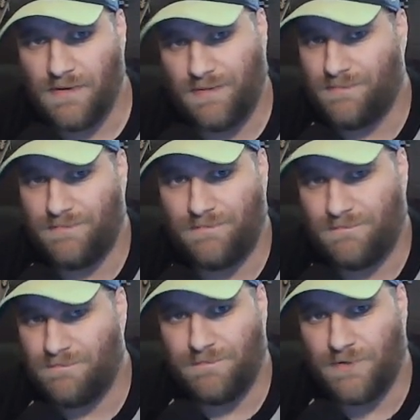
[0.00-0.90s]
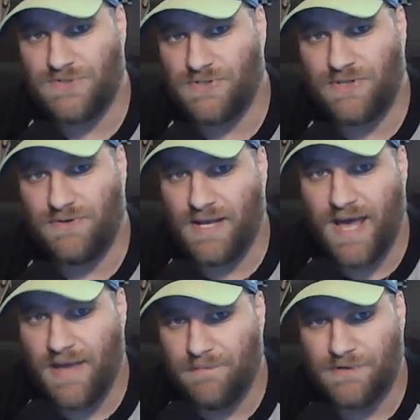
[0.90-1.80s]
and persecute a
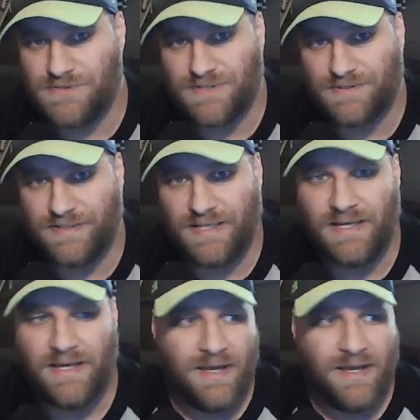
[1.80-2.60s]
guy personally.